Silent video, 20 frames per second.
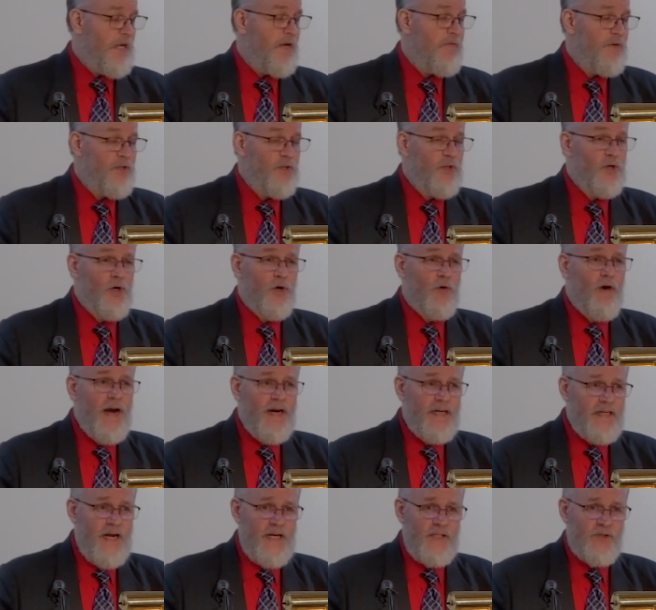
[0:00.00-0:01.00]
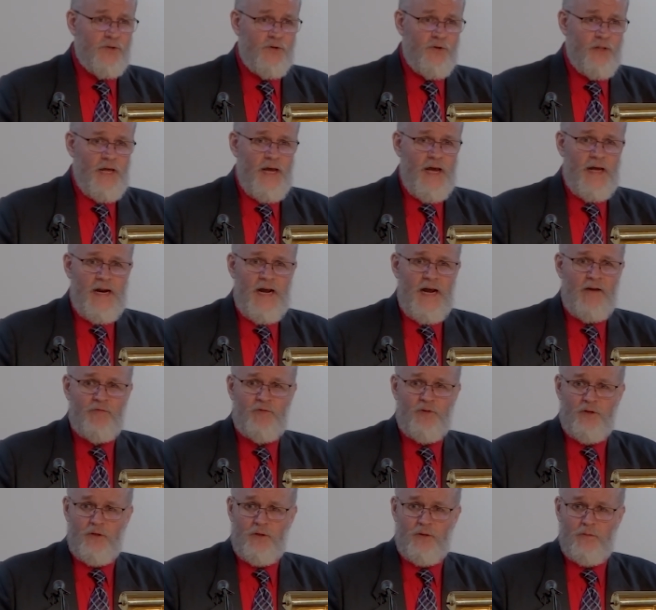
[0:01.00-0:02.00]
giving the correct answer to that,
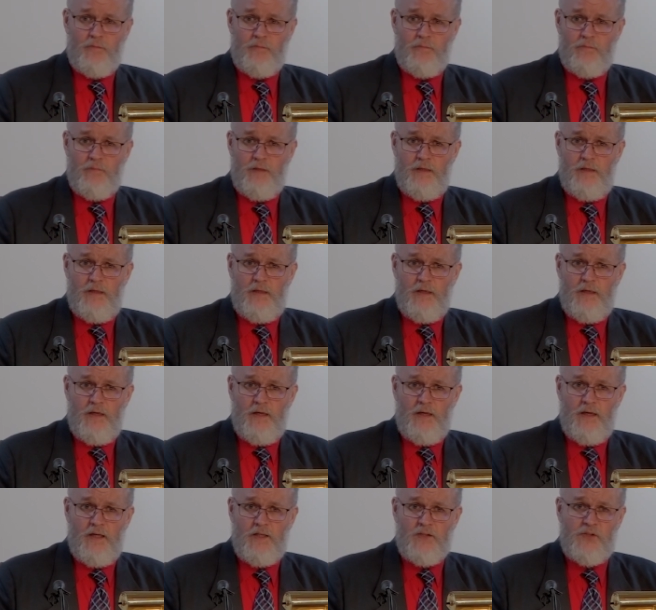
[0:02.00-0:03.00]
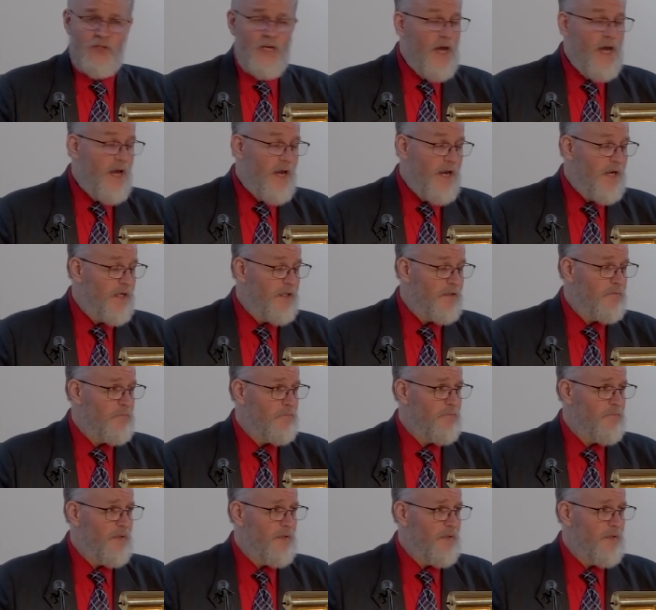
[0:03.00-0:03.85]
after uh, saying